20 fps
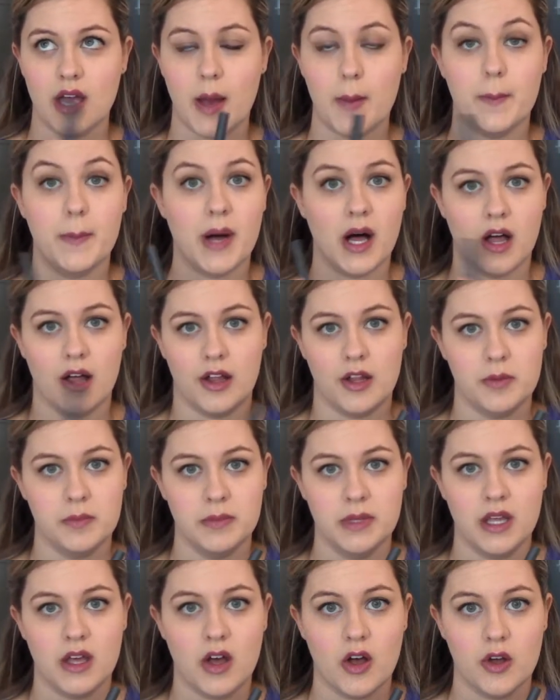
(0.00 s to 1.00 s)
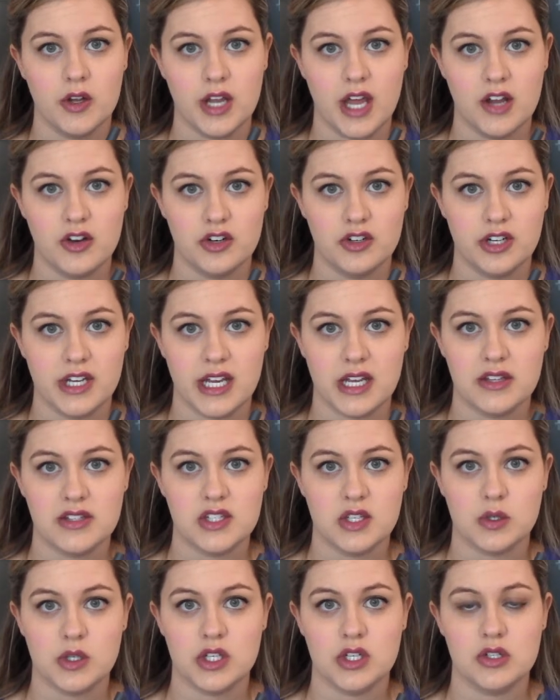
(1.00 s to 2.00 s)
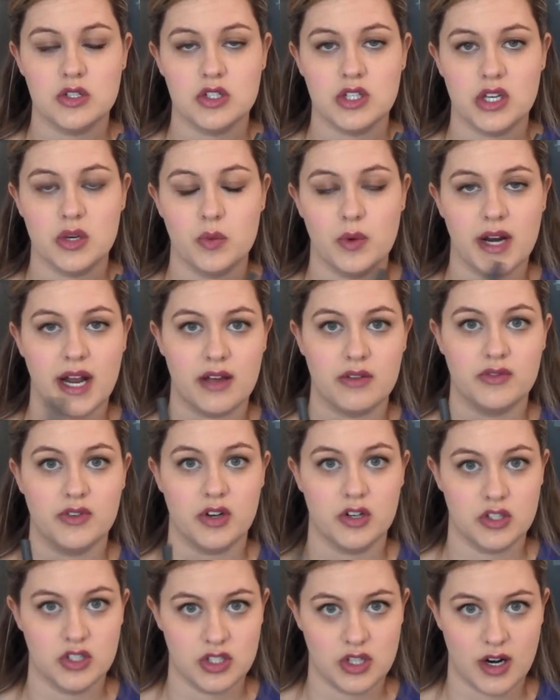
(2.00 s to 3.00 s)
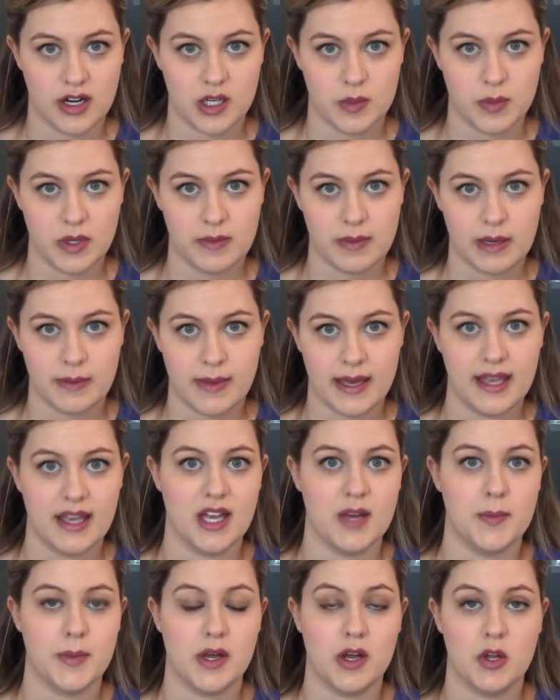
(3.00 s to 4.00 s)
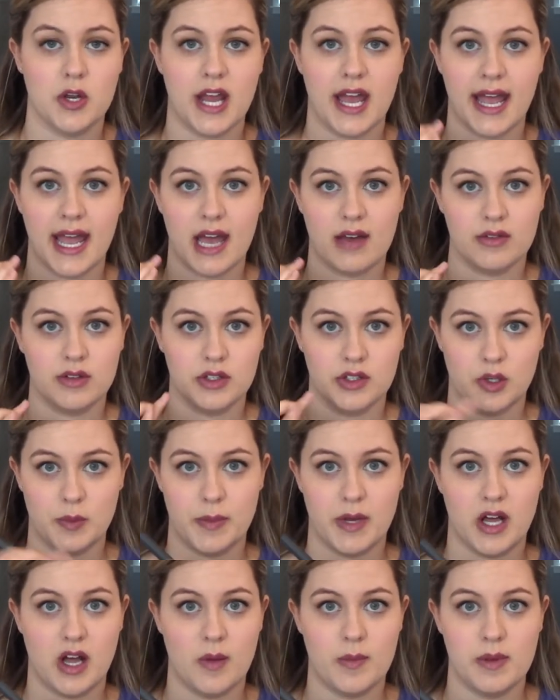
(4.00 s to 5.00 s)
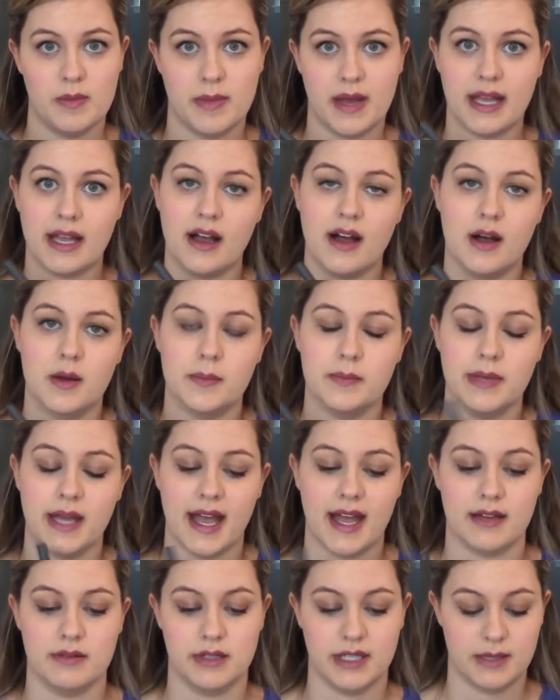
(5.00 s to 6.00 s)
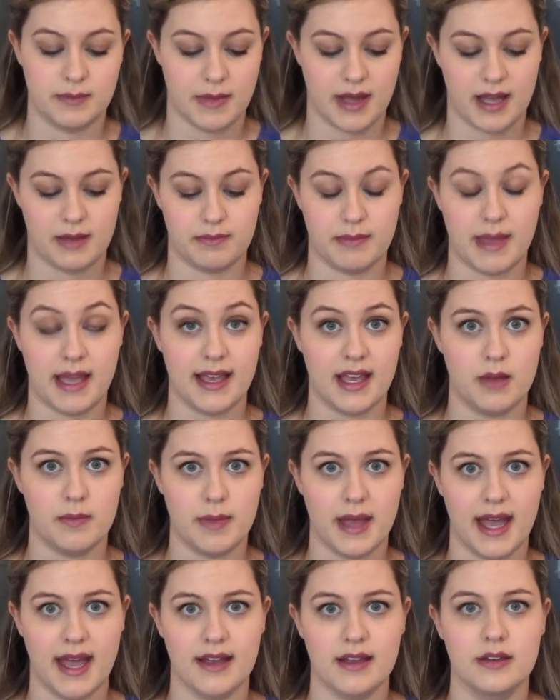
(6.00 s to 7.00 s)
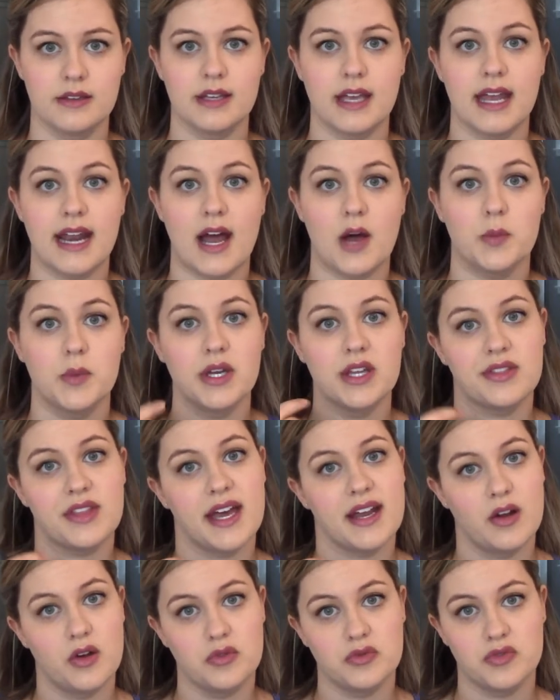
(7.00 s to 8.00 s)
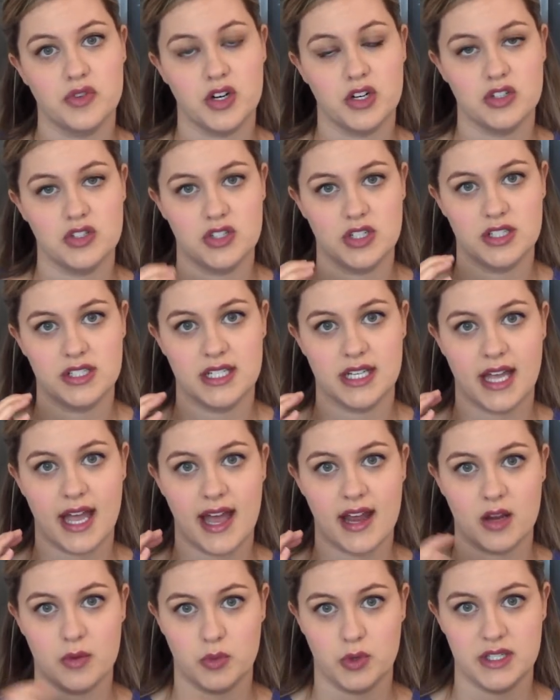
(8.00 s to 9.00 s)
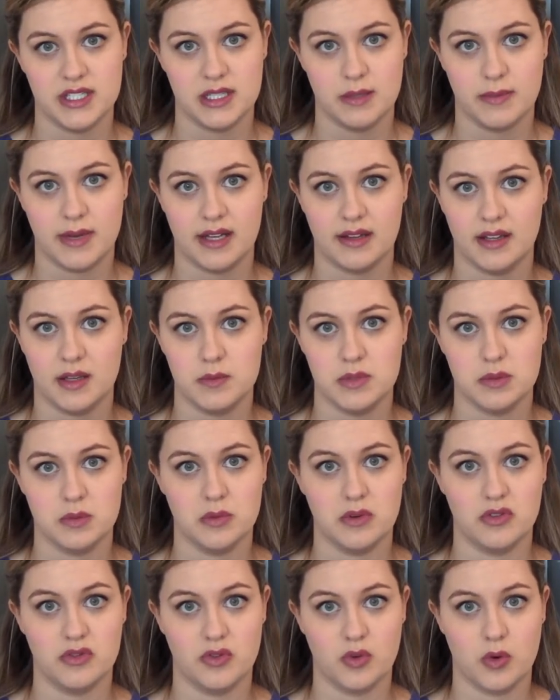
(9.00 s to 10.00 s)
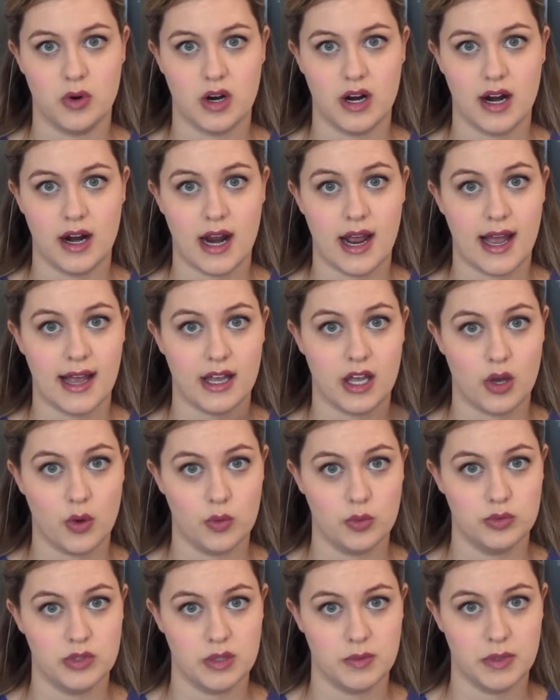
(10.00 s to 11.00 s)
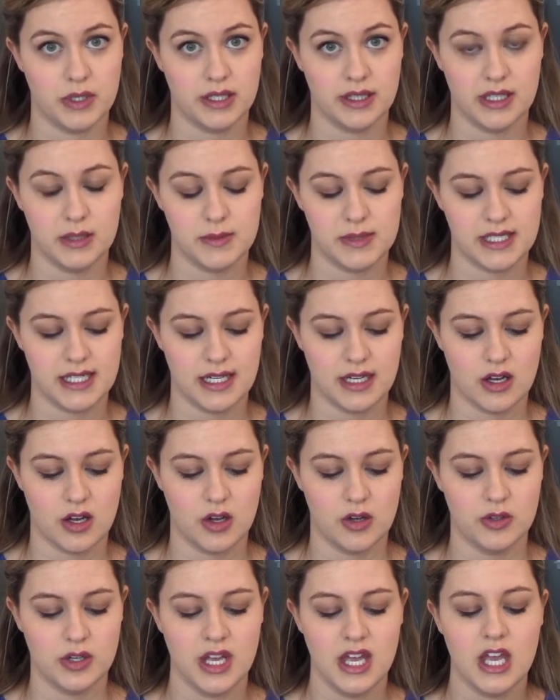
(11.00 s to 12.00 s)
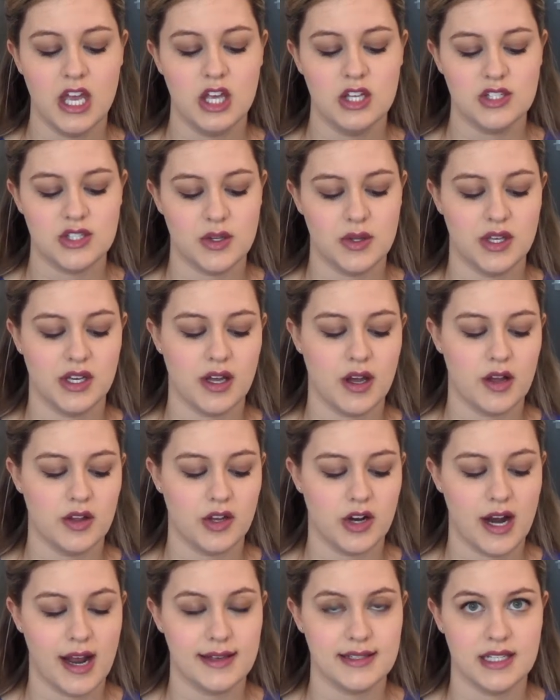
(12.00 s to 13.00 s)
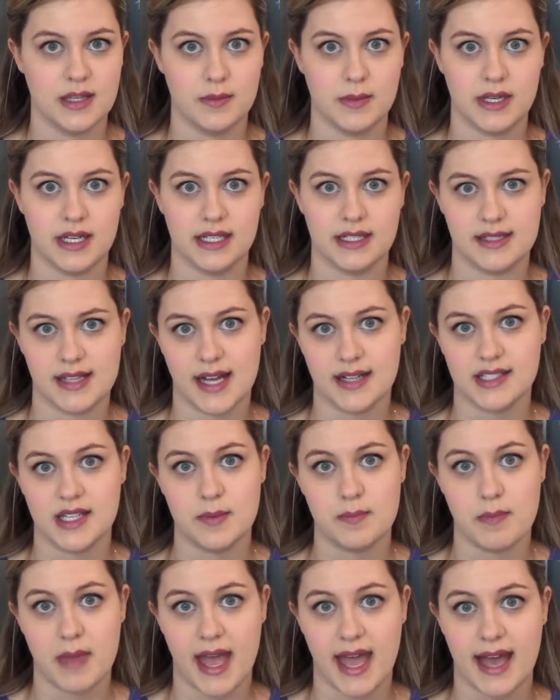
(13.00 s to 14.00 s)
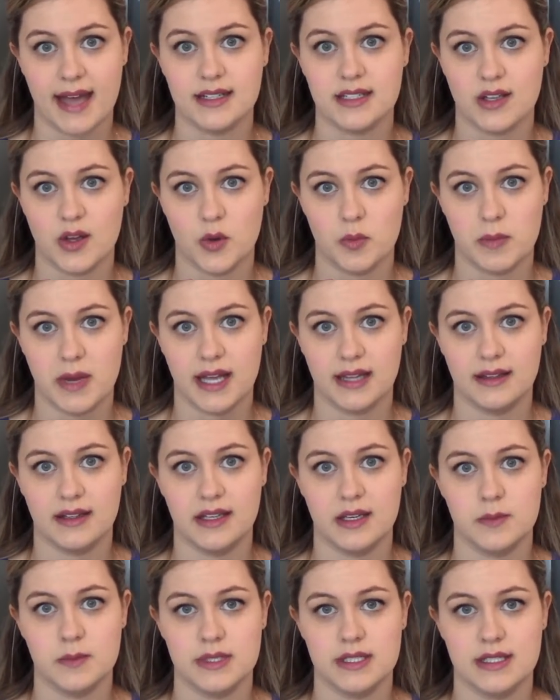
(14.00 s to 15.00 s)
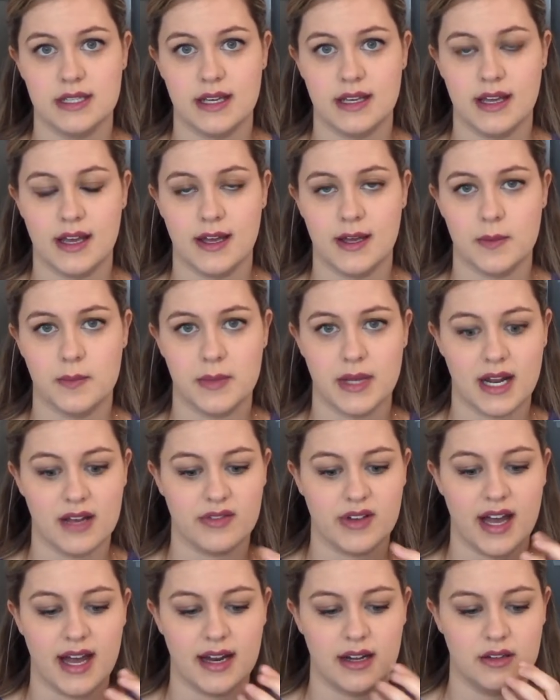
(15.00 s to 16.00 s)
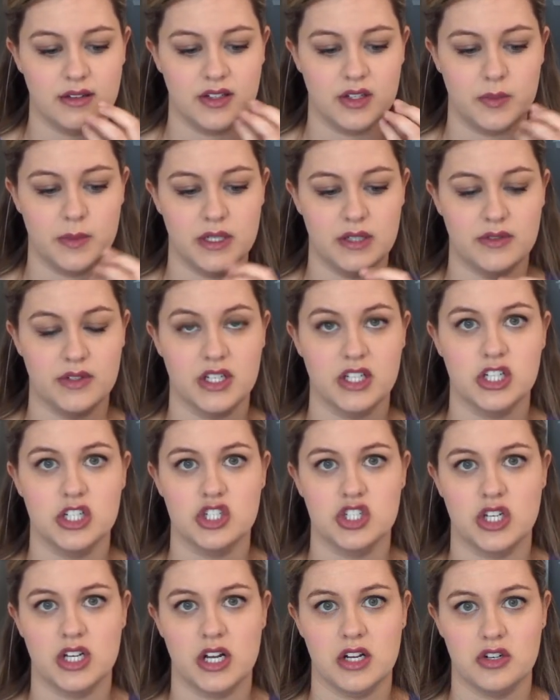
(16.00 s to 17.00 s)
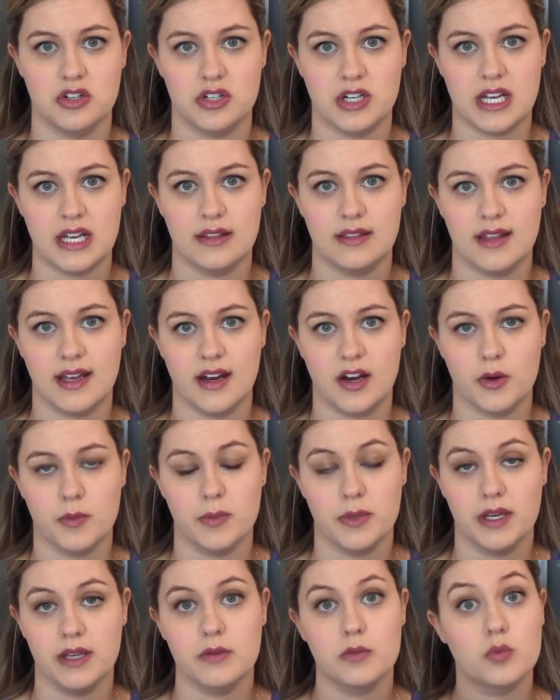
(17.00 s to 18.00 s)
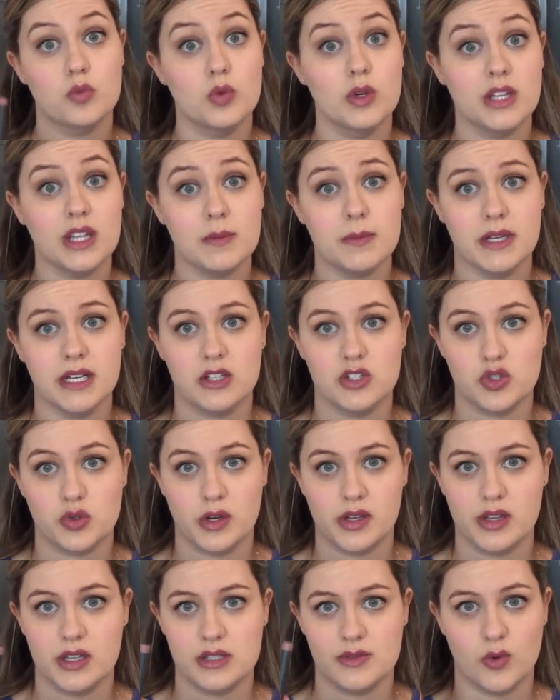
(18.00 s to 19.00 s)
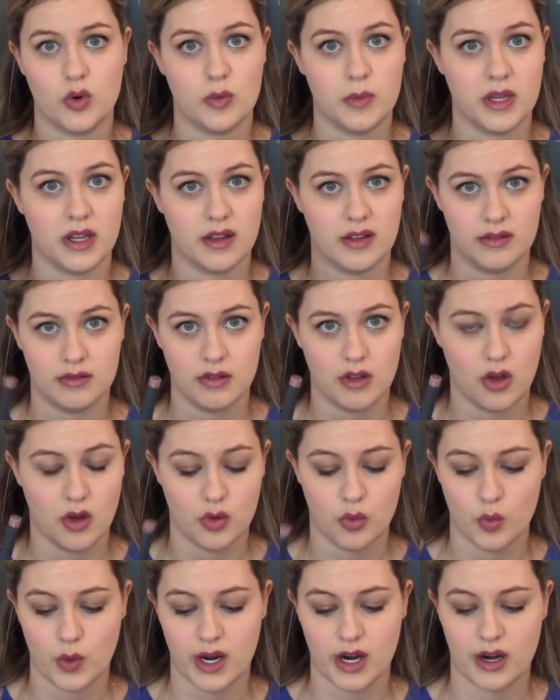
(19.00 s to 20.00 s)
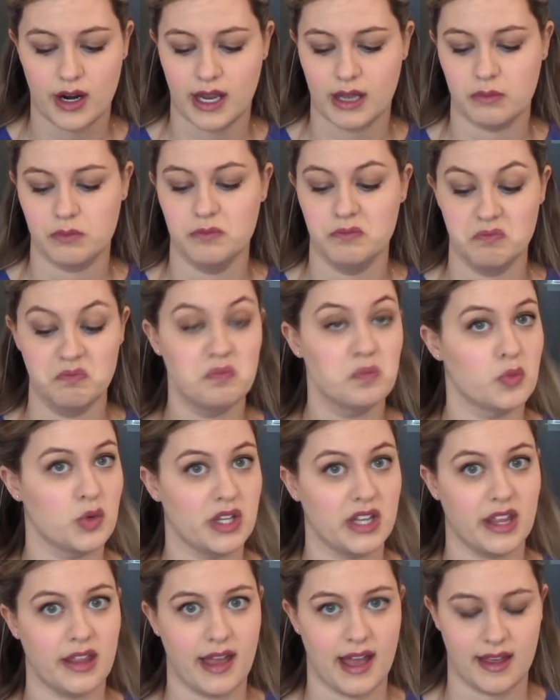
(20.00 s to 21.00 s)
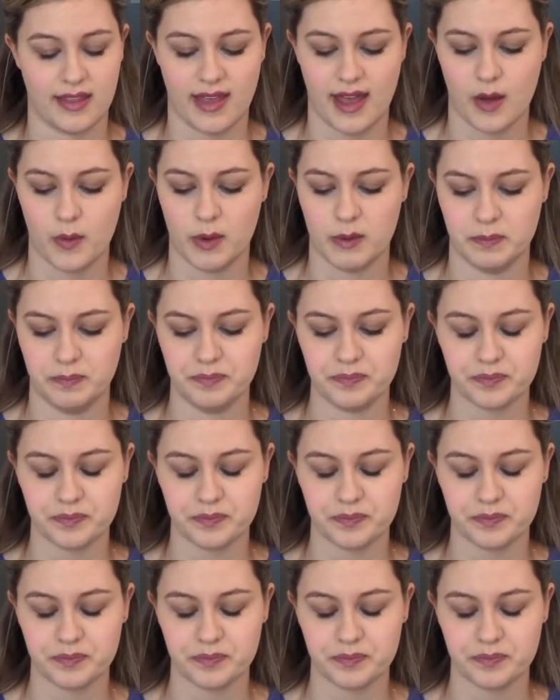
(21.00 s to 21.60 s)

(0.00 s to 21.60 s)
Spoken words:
balm on underneath, so usually when I first start to put my makeup on, I have a little balm in my makeup bag, and I'll put that on first just to kind of moisten my lips before I go to put lipstick on. So the color hasn't been exactly matte on my lips, and I've got a little bit of a cushion underneath there, but really been enjoying this formula, long wearing, really like that one.